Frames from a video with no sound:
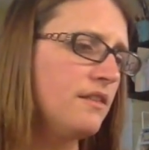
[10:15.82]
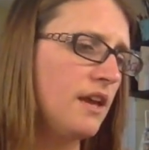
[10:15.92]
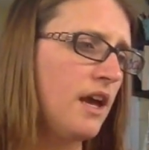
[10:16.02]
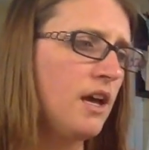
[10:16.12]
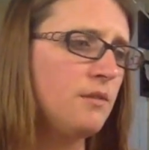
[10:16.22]

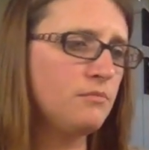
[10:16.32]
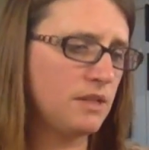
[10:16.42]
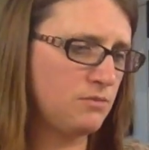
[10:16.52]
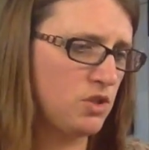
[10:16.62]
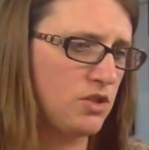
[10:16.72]
I'm
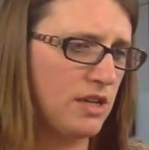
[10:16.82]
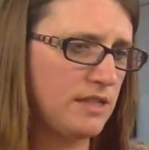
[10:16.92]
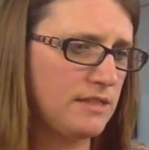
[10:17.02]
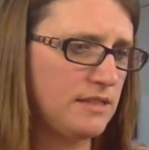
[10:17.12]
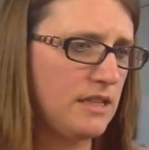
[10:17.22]
just trying
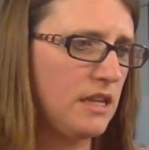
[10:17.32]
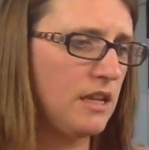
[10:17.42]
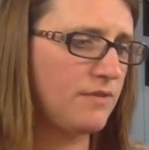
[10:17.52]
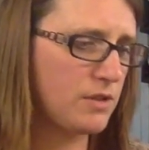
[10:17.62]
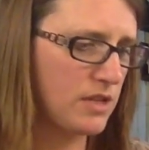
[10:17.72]
to
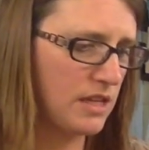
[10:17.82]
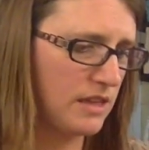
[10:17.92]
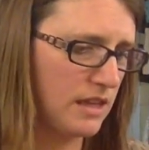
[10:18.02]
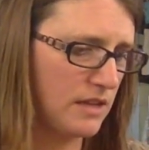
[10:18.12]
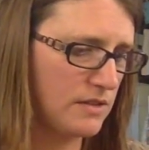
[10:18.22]
see if there's
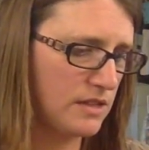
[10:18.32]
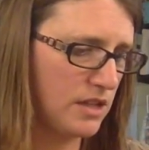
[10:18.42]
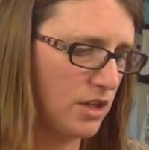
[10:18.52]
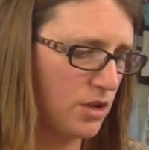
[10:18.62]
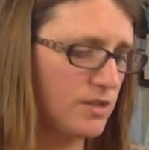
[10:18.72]
anything else in
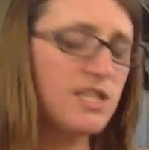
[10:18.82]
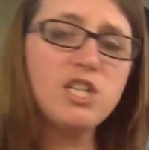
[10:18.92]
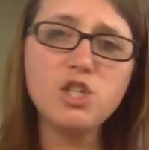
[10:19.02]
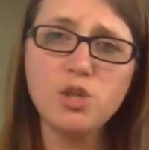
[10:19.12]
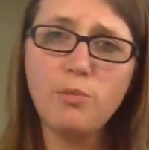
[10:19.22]
here.
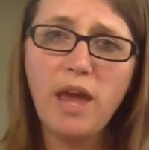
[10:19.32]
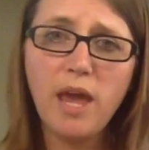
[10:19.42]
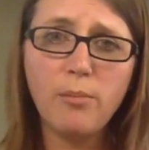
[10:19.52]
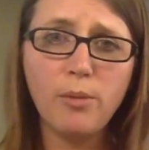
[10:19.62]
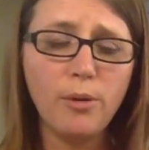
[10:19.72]
Tissue
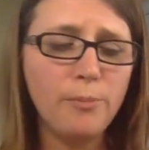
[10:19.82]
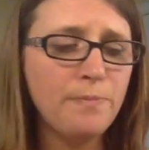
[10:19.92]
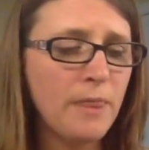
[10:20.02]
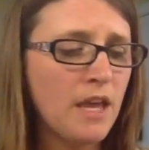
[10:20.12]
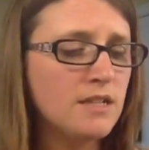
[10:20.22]
paper.
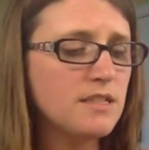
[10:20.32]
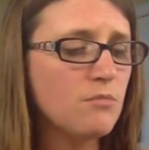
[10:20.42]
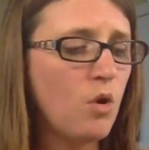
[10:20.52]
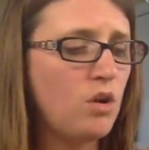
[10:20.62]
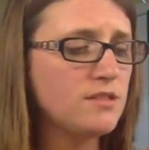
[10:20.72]
Tim
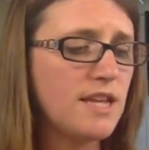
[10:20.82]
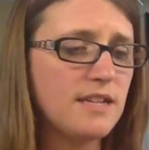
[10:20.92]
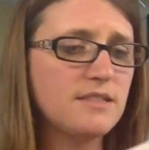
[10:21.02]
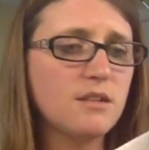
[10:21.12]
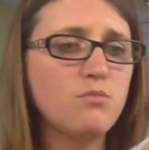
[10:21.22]
Holtz
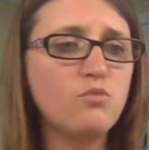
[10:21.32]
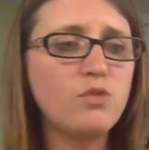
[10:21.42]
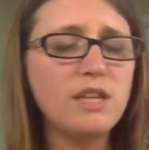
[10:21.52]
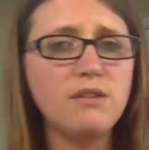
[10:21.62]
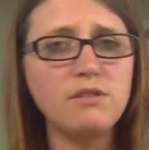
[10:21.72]
has some
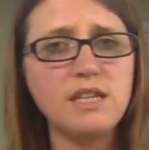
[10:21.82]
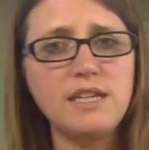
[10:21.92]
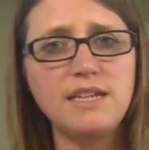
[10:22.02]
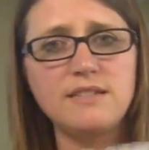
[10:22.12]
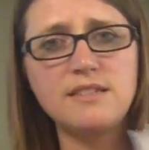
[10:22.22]
really, really
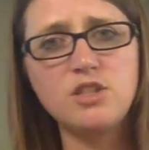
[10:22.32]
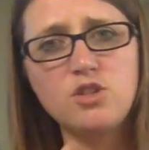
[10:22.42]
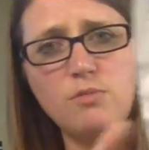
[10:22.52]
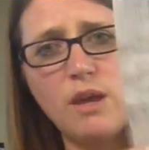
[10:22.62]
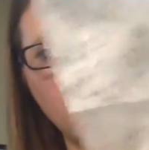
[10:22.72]
nice
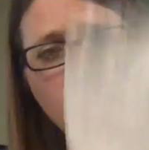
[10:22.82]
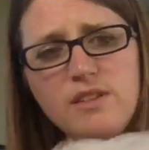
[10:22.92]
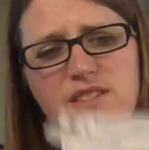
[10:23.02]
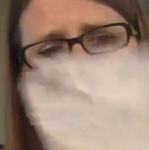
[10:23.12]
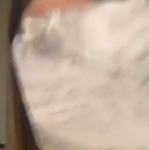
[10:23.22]
tissue paper.
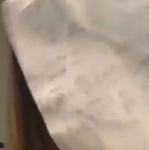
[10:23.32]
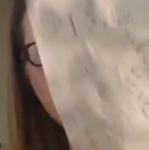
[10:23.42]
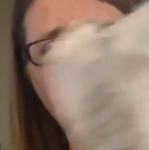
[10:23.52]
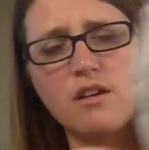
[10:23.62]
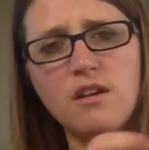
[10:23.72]
This is just
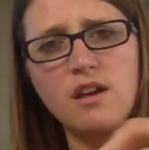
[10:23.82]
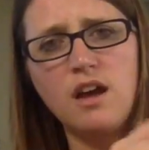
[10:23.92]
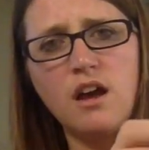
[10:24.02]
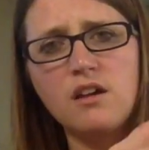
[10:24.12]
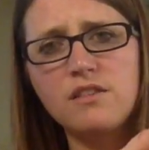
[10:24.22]
a
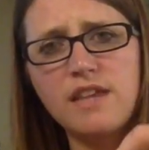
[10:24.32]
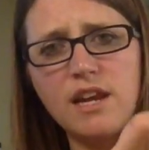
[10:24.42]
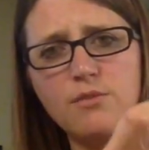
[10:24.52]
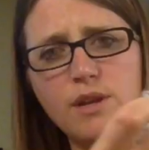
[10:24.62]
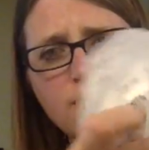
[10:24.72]
hunk that
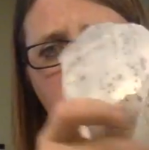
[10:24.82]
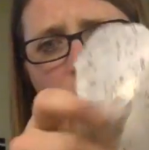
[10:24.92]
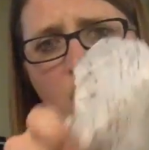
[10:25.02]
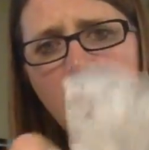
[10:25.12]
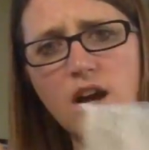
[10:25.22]
I ripped
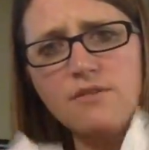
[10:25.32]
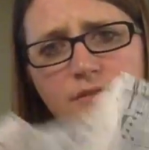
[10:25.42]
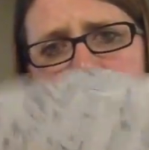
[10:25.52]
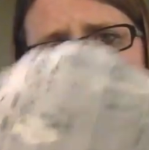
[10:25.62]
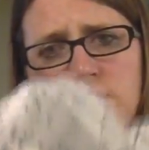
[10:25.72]
off
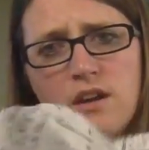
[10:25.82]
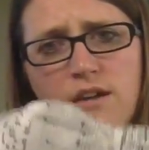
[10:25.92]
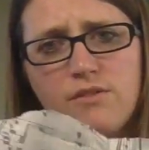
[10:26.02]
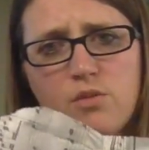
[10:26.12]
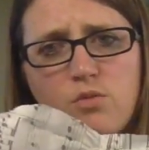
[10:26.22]

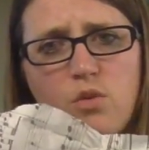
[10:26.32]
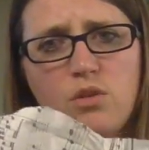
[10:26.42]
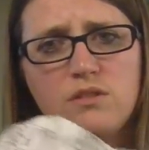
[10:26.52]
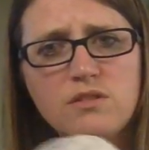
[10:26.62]
of the roll.